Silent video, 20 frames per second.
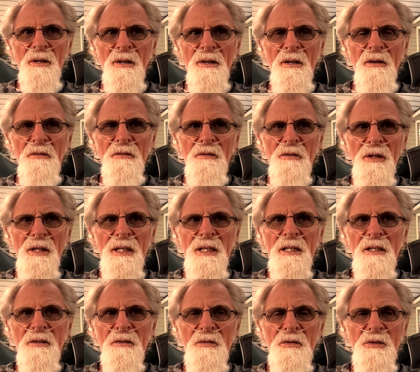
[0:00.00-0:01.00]
enough
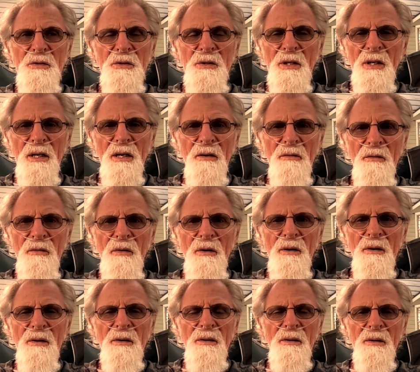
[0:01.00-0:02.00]
leaves to cover it.
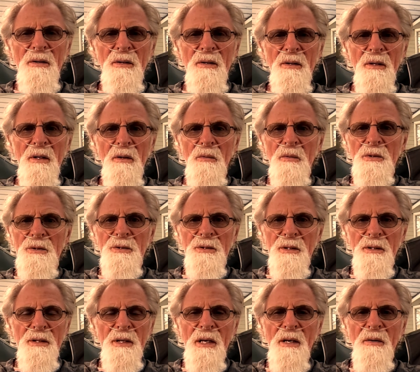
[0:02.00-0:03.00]
It
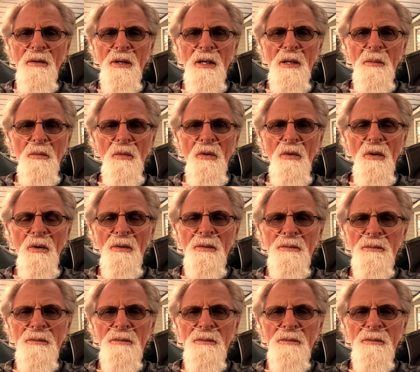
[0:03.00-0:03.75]
wasn't there anymore.